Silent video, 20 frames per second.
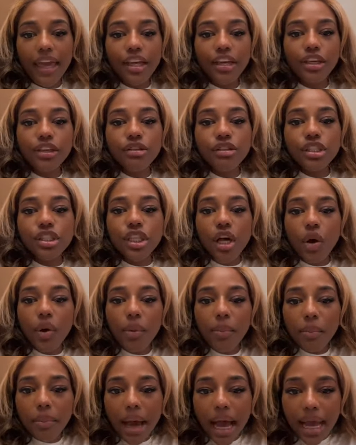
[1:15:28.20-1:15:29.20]
Thank you
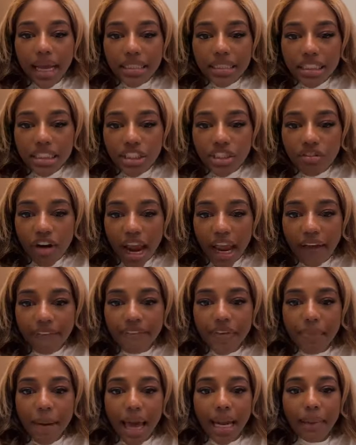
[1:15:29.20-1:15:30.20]
so much,
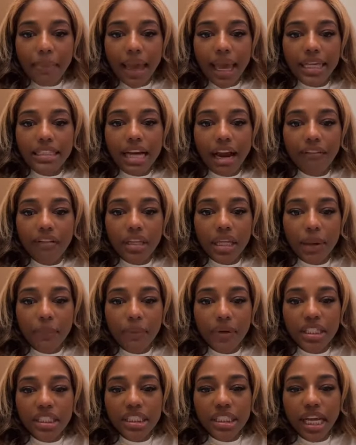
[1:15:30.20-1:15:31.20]
Dre, for buying a badge. I really
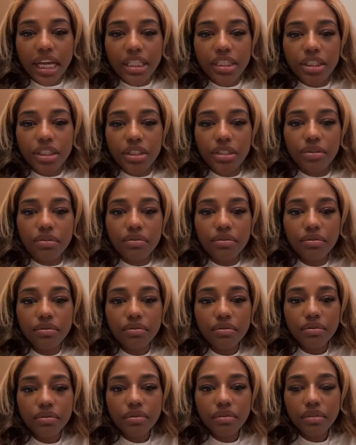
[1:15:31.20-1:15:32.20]
appreciate you.